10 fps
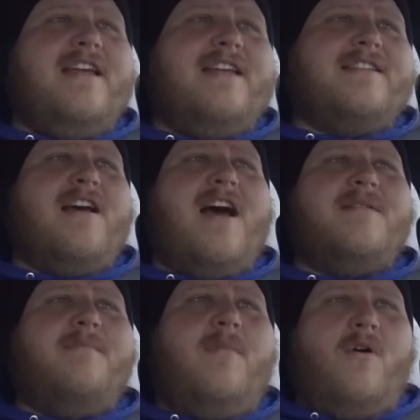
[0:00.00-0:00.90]
It's
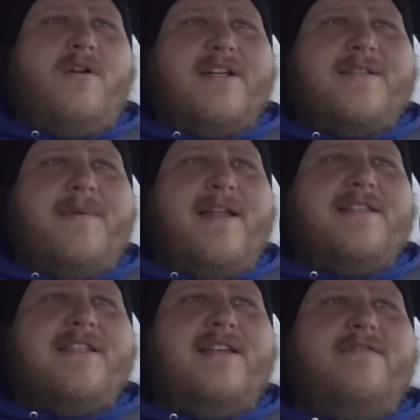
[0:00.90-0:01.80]
gotten more
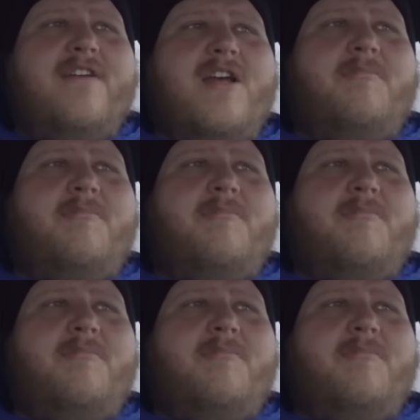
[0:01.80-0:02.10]
expensive,